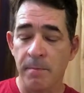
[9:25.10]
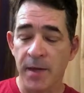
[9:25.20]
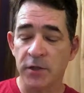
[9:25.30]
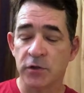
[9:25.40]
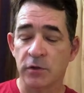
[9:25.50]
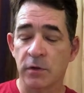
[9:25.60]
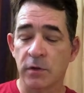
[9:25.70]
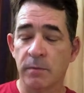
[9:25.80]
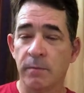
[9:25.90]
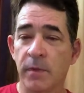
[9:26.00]

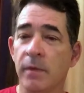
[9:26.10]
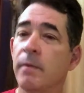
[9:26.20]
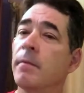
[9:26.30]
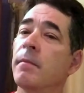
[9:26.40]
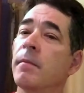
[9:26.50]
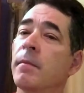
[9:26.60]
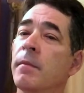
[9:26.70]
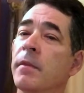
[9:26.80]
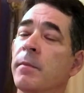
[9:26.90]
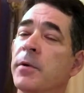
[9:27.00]
measure
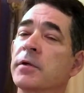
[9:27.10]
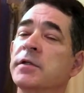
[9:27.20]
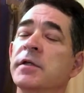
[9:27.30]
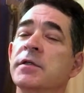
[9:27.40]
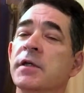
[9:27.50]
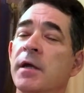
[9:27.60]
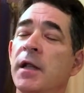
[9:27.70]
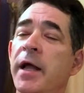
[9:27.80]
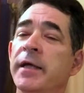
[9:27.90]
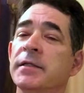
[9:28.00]
the person's
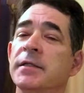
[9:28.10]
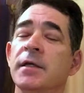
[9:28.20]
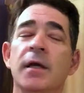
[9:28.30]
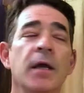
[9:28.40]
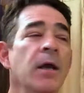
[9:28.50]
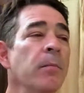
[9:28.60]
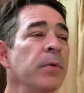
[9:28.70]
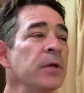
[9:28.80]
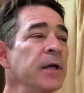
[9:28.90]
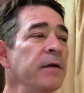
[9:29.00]
client's
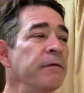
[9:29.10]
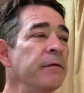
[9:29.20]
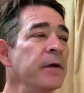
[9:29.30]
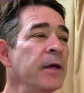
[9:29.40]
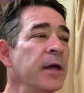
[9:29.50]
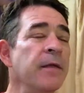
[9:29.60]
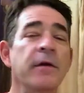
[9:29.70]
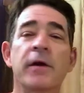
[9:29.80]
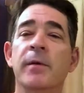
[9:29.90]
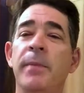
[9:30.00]
belief
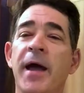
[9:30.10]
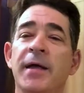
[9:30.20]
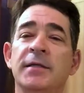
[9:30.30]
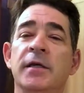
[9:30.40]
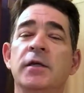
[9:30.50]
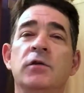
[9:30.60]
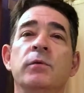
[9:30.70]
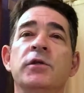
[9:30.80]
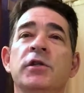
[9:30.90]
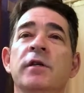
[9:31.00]
and their capacity
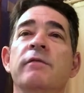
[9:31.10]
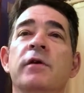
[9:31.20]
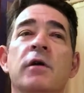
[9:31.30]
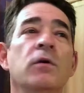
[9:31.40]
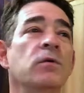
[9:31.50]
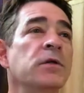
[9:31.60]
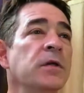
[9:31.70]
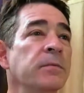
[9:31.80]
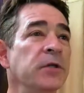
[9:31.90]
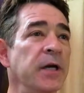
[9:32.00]
to achieve their
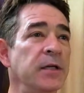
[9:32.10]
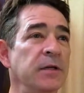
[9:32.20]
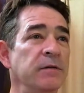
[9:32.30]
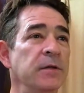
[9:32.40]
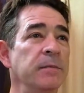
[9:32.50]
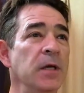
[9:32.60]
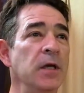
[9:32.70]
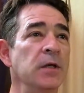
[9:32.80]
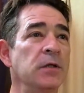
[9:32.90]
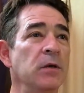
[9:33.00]
goals and objectives.
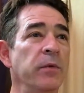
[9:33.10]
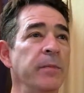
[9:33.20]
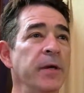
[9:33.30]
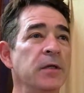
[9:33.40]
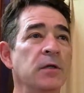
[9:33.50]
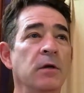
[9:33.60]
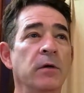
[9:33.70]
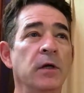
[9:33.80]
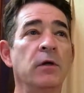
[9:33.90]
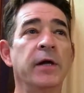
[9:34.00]
So we begin to
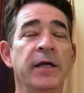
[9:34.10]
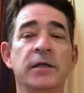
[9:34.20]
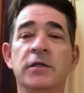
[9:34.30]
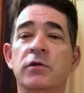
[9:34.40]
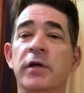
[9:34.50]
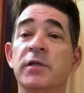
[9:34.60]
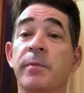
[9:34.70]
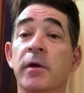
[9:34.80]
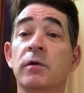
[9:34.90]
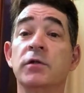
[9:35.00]
not only look at distress,
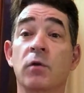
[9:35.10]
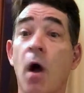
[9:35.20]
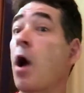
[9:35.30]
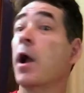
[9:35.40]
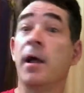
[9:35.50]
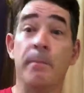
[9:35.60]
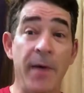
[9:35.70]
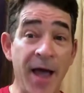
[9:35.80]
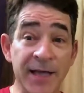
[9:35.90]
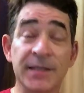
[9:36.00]
but also our
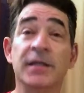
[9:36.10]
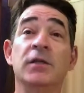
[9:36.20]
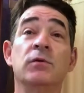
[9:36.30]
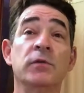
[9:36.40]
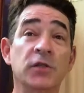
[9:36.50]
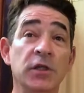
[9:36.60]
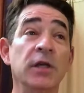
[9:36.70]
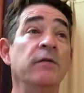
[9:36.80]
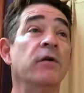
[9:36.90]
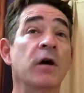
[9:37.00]
capacity to
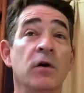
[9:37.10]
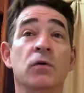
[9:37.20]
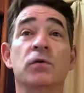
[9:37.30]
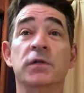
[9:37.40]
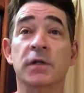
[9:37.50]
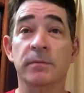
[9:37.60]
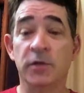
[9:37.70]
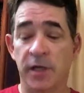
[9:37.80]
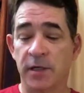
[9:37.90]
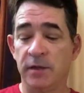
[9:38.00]
achieve our goals and
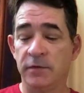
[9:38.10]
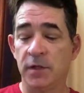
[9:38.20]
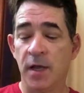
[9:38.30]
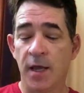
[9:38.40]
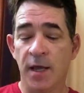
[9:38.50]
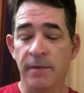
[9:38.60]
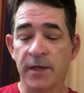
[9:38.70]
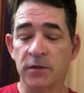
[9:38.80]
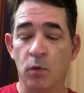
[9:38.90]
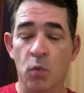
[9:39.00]
objectives. And
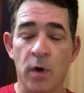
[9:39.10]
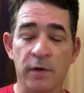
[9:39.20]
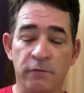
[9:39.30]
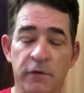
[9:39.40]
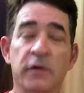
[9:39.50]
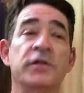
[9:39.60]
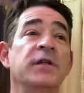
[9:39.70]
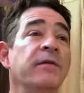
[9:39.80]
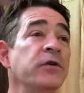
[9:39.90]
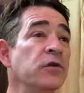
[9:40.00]
that's a
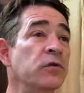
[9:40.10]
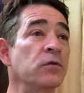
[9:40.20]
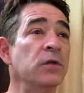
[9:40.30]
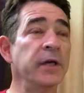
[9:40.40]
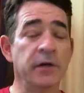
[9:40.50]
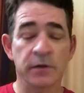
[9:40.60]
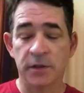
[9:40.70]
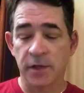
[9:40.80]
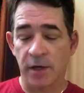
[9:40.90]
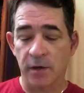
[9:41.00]

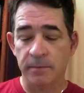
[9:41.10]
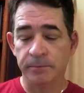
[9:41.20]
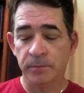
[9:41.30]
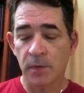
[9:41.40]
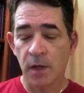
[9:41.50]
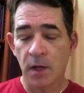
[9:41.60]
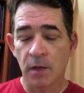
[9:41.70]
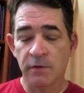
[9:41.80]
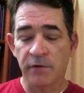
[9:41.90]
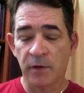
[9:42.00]
1-false-7-true-Likert scale
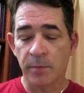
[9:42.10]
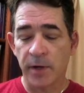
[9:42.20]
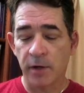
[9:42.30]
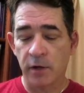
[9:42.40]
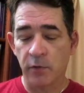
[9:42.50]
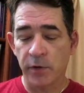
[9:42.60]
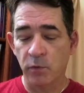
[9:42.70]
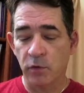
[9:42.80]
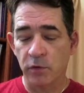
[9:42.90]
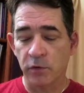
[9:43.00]
developed by our
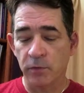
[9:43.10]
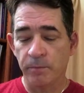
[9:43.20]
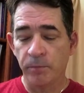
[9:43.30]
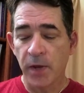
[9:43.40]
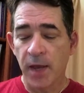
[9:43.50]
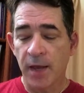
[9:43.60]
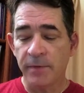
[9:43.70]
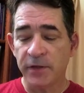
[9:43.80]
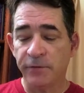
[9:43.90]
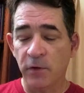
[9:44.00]
Greenwell group.
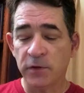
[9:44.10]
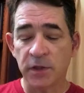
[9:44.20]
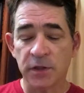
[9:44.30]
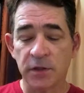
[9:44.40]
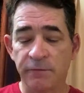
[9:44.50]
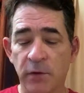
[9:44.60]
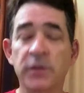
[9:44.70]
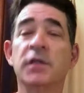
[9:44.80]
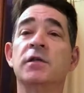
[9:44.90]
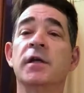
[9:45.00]
And this
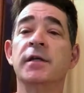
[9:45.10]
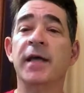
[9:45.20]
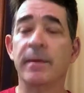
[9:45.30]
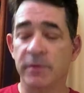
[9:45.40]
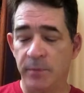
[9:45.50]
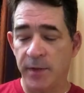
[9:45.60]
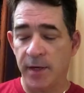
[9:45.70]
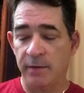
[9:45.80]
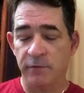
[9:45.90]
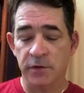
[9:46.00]
focuses on adaptive
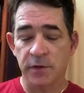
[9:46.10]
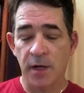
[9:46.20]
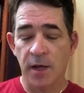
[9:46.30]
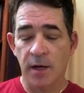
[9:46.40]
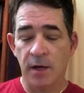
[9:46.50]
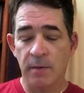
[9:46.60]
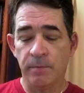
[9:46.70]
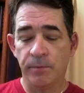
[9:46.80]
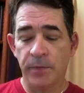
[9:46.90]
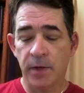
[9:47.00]
behaviors
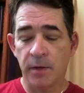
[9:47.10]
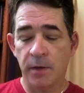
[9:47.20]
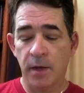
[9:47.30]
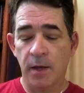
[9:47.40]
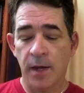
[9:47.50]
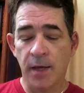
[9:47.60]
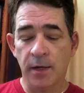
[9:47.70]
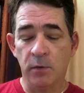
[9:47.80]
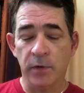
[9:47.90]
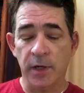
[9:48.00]

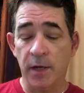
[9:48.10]
and